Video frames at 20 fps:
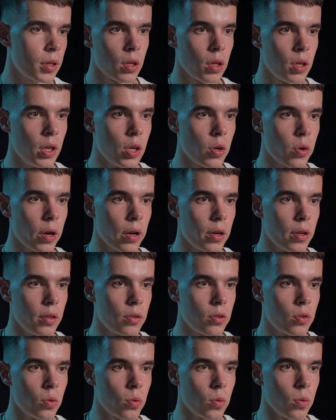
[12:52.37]
Here I need
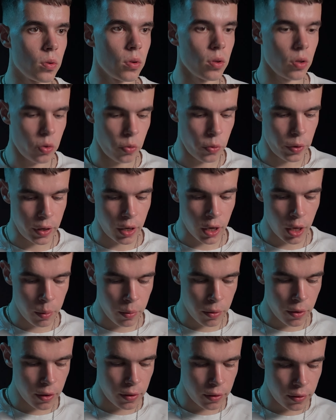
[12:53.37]
to
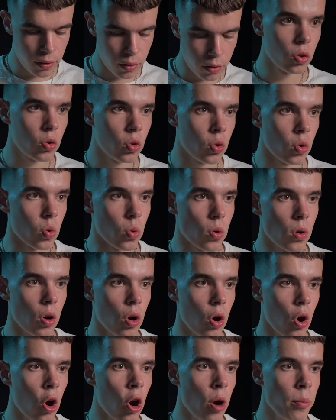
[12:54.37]
rename this to
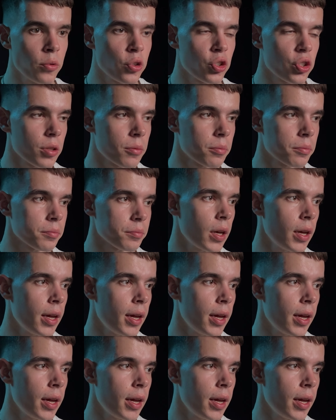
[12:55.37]
option,